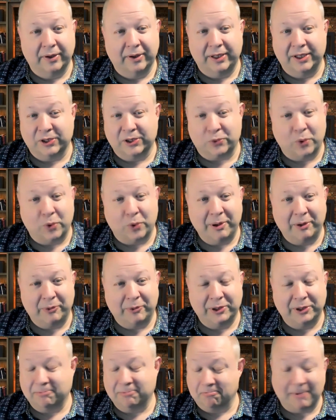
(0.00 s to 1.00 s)
Is Quopi
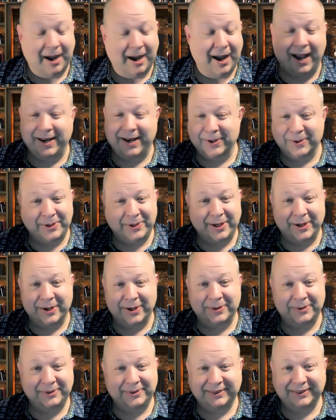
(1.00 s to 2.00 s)
real? I don't
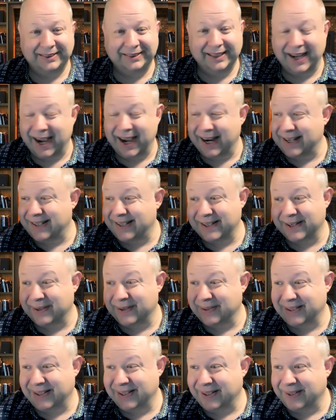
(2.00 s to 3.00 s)
know. I
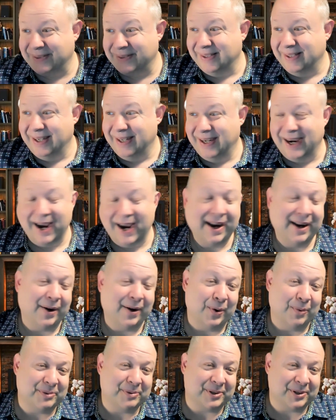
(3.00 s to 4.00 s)
don't know. I
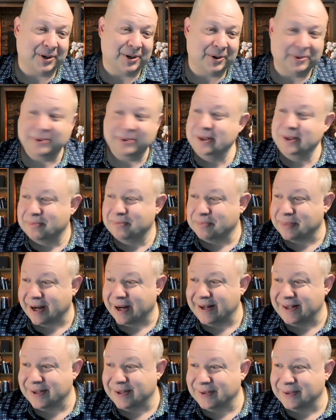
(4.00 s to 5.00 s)
hope so, but
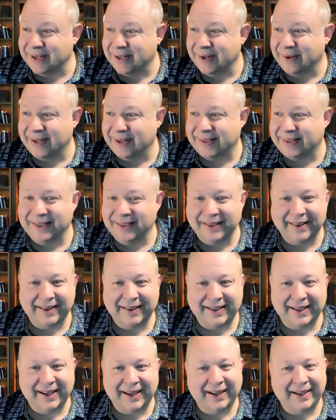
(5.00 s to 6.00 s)
I don't know. At the end of the
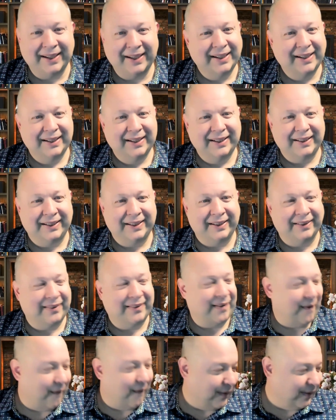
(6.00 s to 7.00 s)
day,
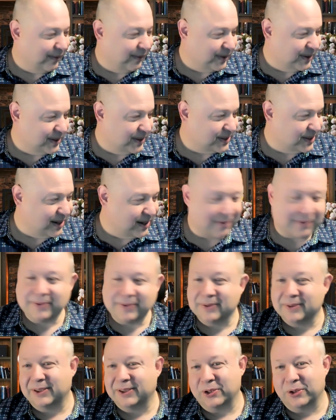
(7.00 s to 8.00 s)
all of this stuff
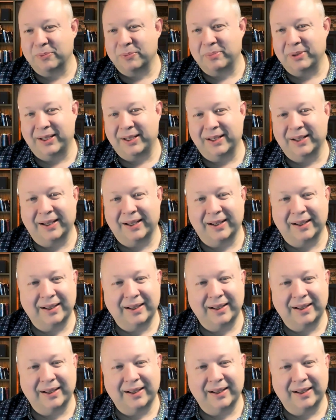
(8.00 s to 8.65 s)
could be